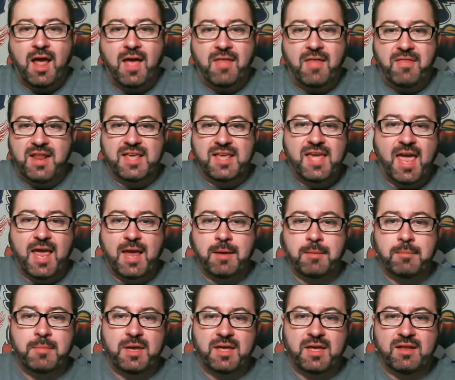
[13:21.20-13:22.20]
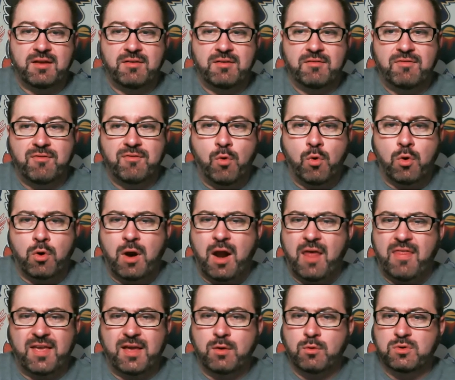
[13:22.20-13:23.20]
and then he came in for, I
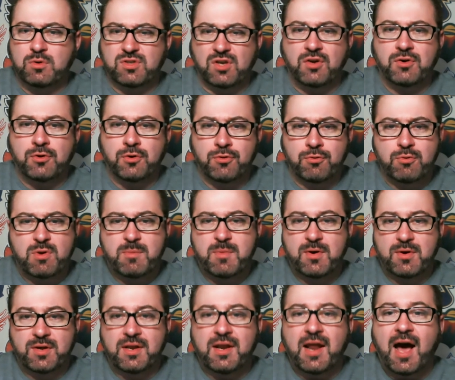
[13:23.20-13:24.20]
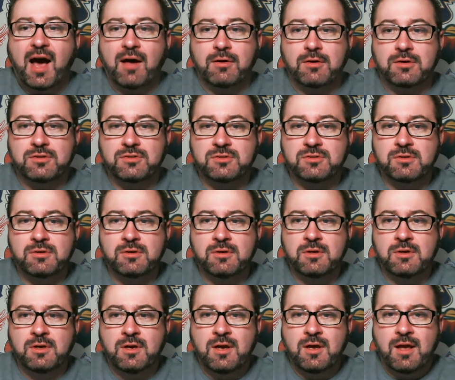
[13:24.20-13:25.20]
think it was under $3 million.
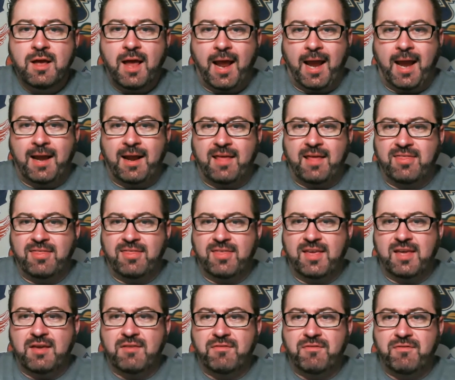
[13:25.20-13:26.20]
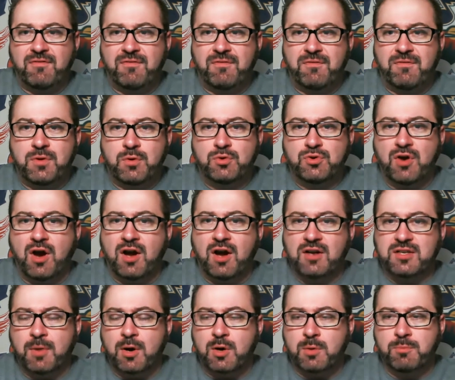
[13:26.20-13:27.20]
And I think if you talk to
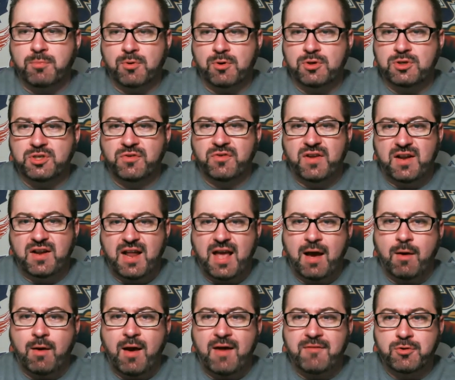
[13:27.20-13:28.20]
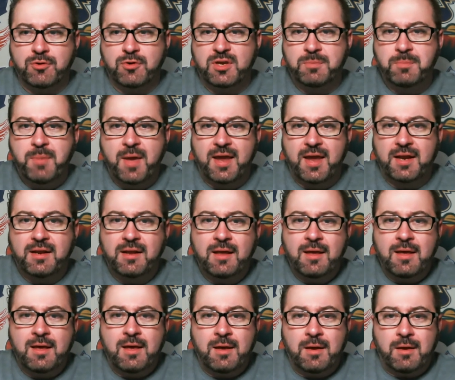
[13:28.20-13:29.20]
Mark Bergevin now after he paid
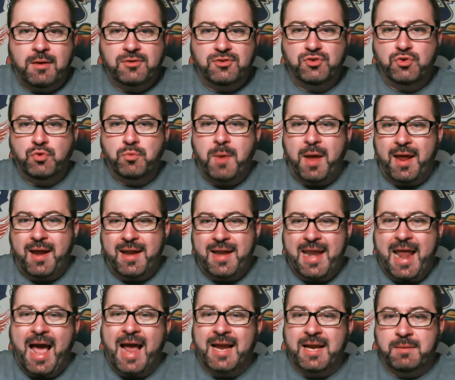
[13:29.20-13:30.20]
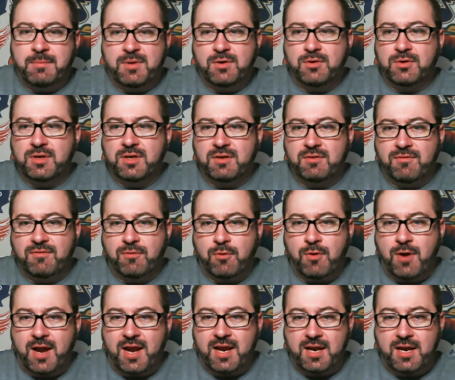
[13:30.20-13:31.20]
Subban $9 million
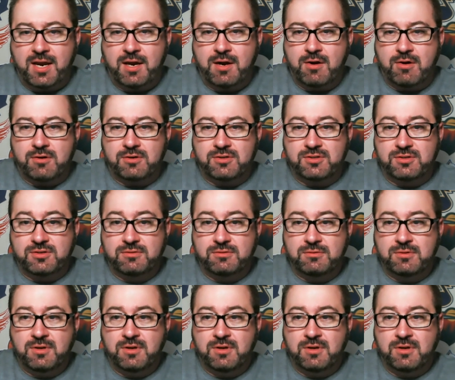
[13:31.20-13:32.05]
for 8 years,